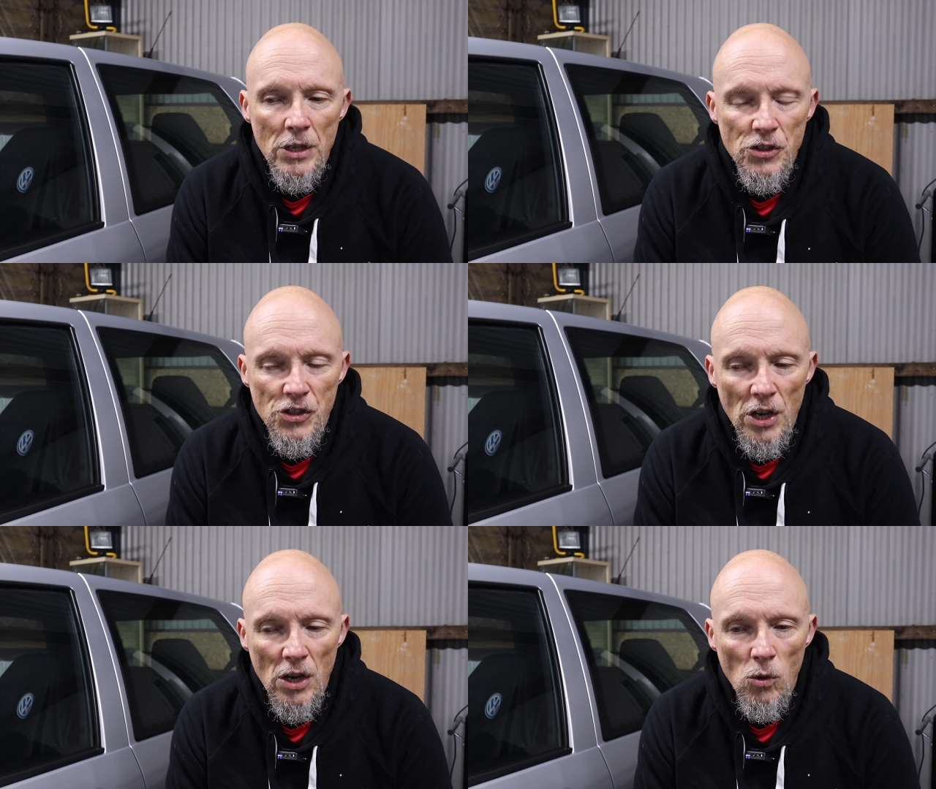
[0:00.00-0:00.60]

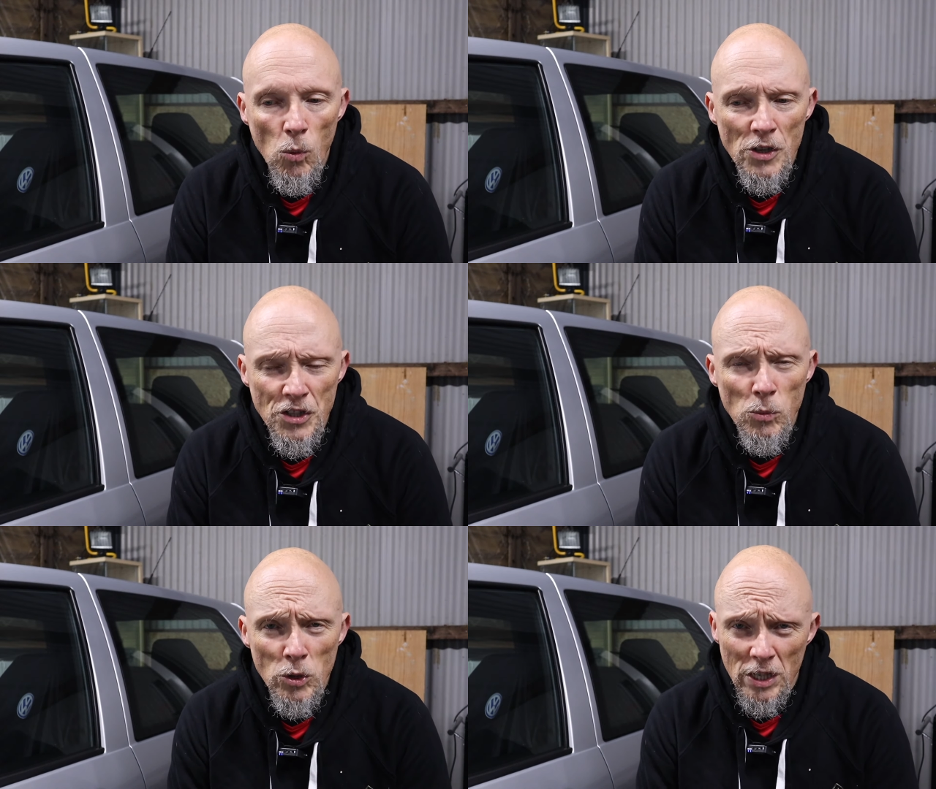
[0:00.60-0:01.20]
So whilst
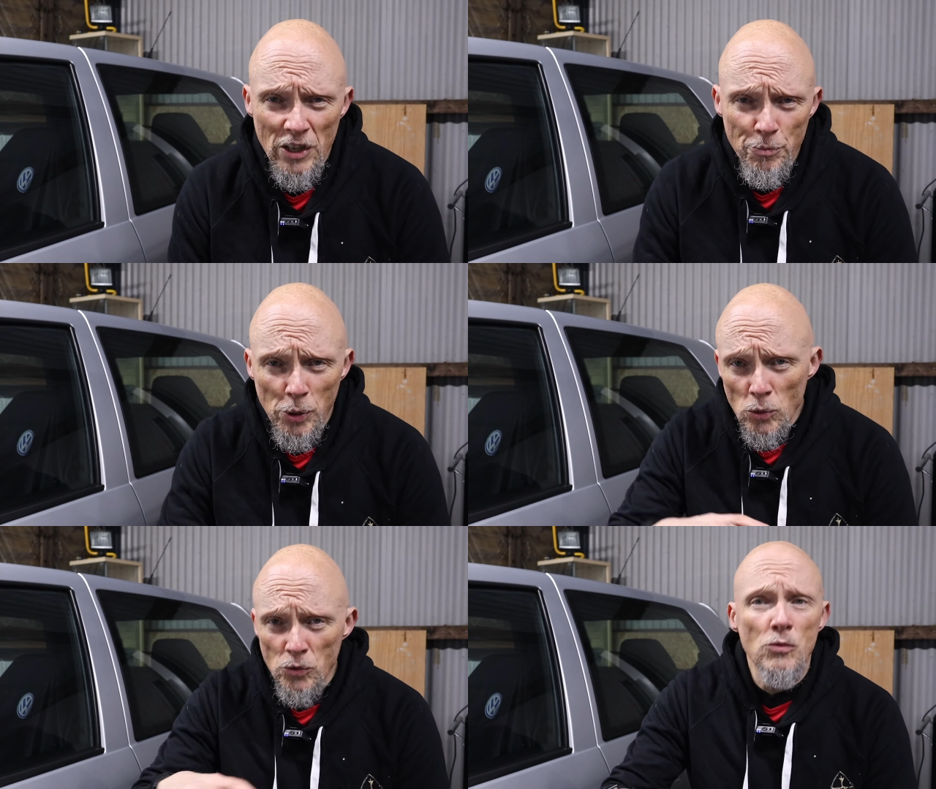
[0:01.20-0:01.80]
I wouldn't leave
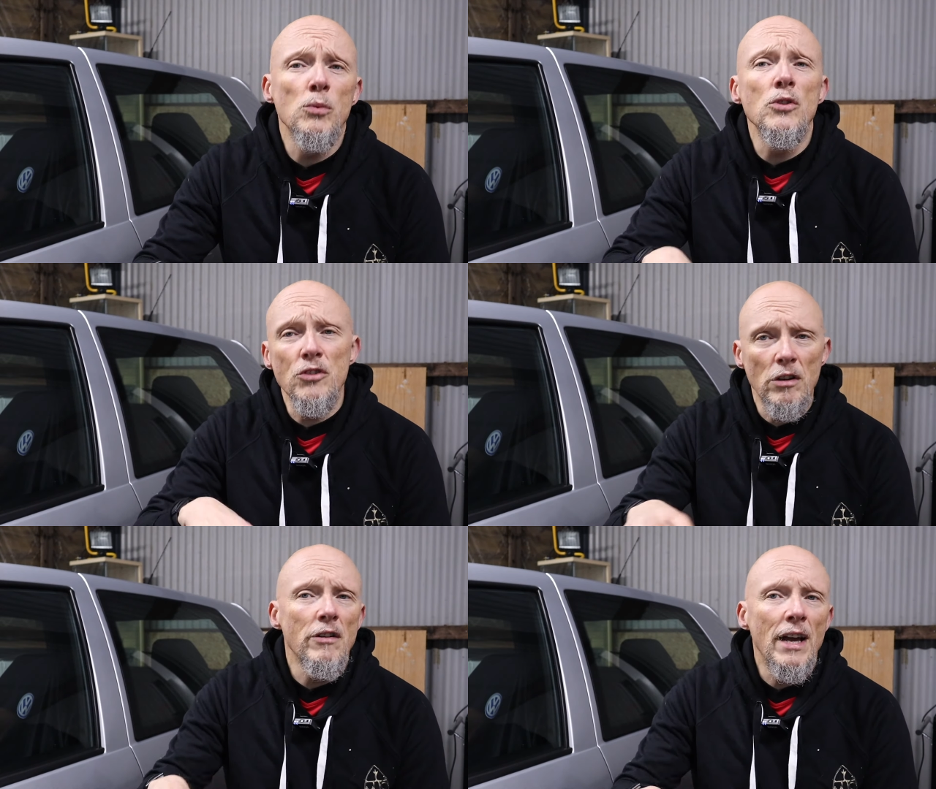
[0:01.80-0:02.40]
pools of
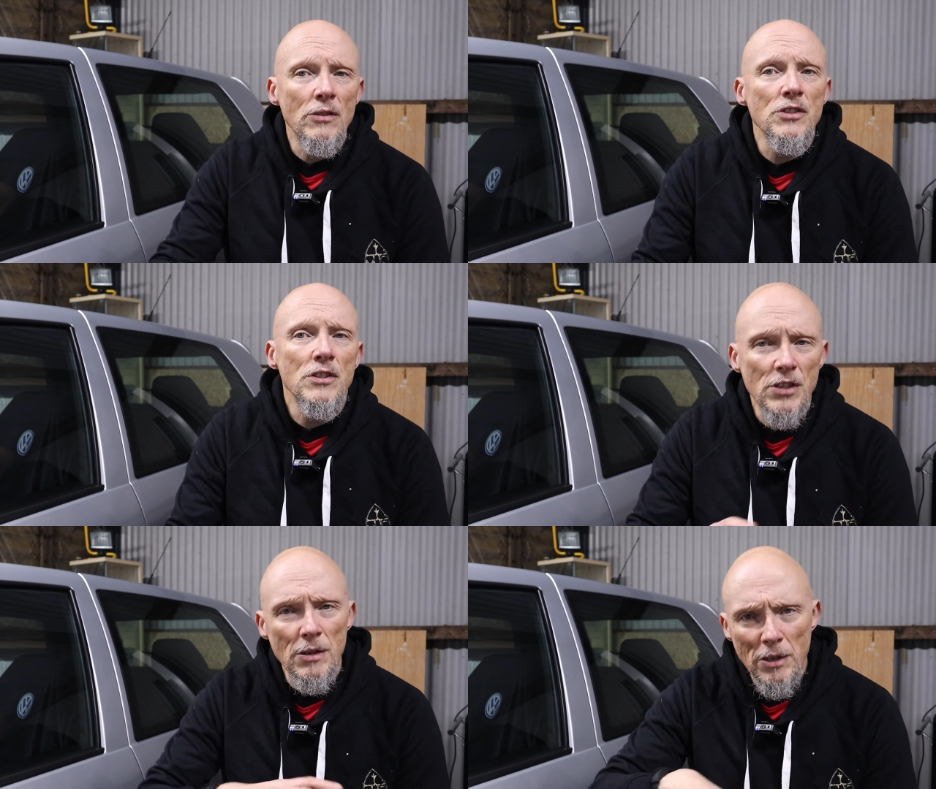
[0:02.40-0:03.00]
water
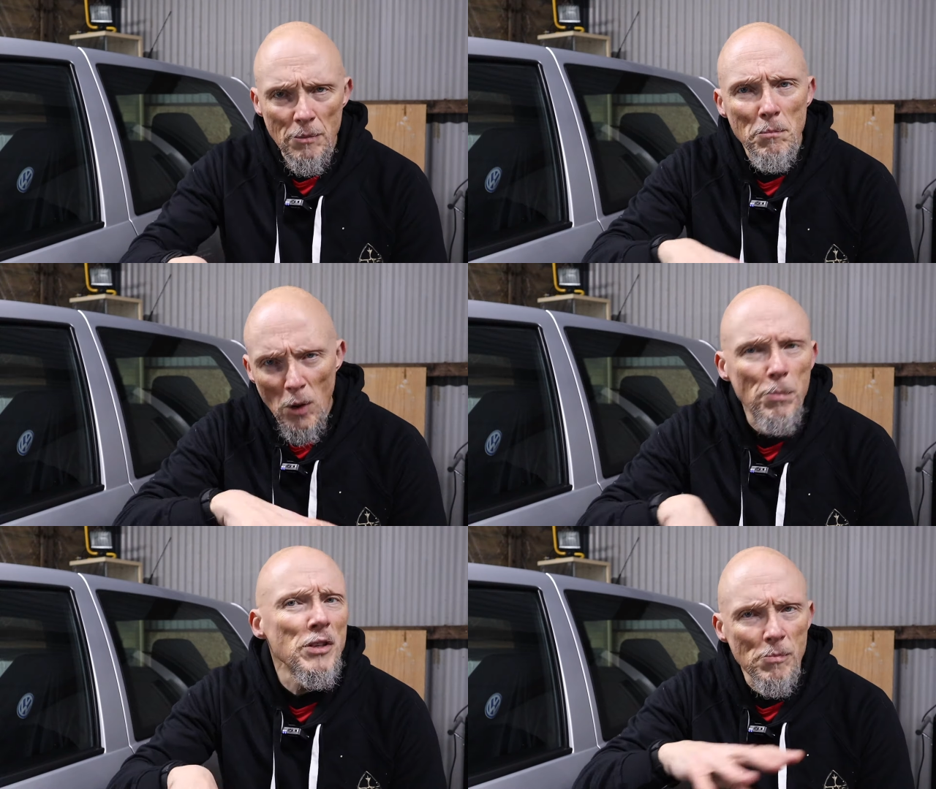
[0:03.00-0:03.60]
around, you know,
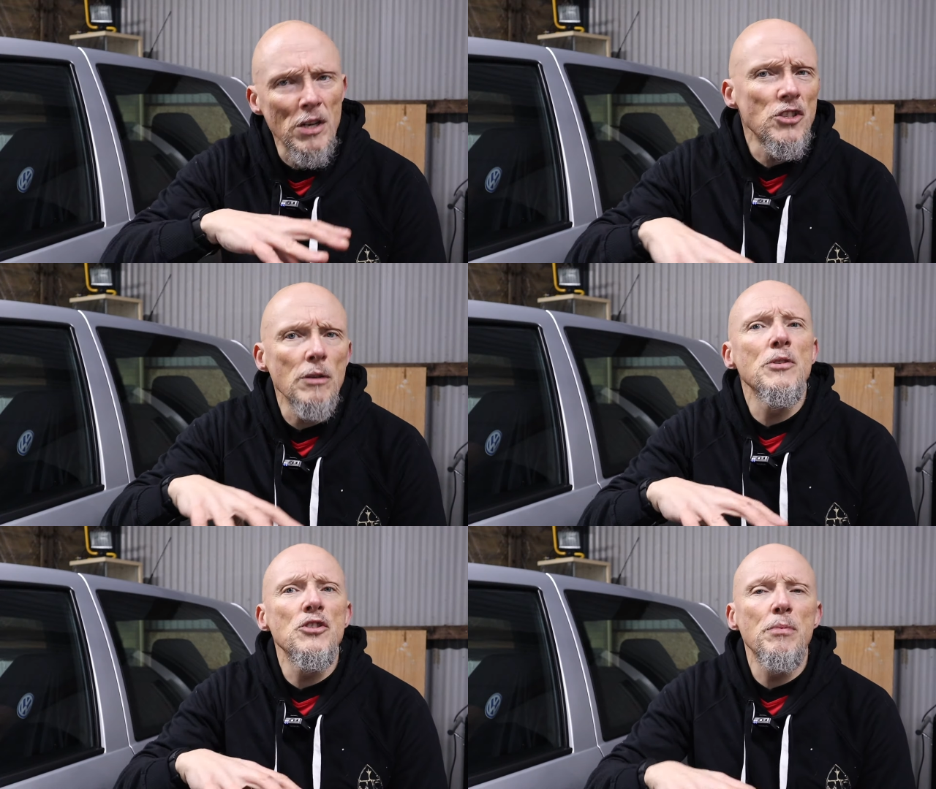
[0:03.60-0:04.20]
mop as much
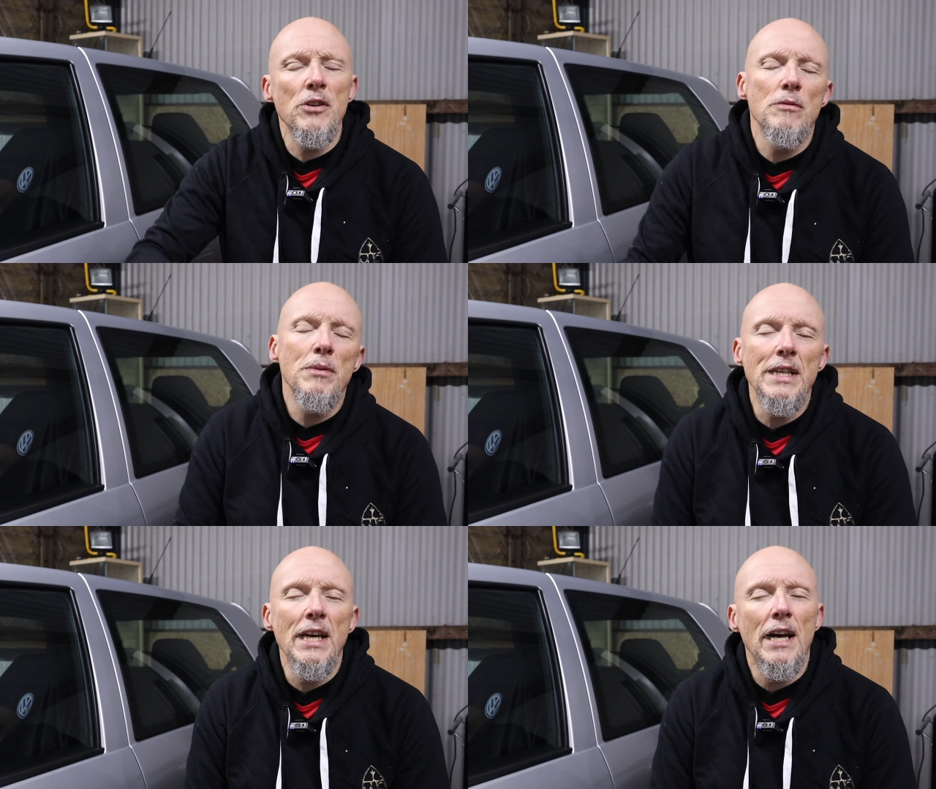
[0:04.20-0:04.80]
up as you
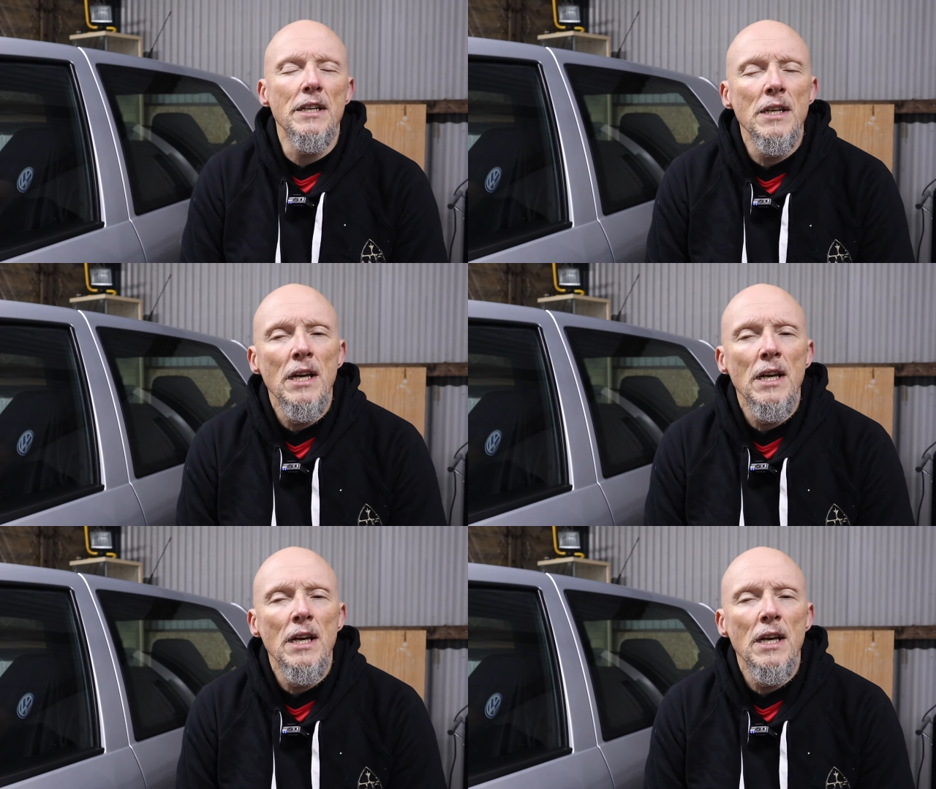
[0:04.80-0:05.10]
possibly can.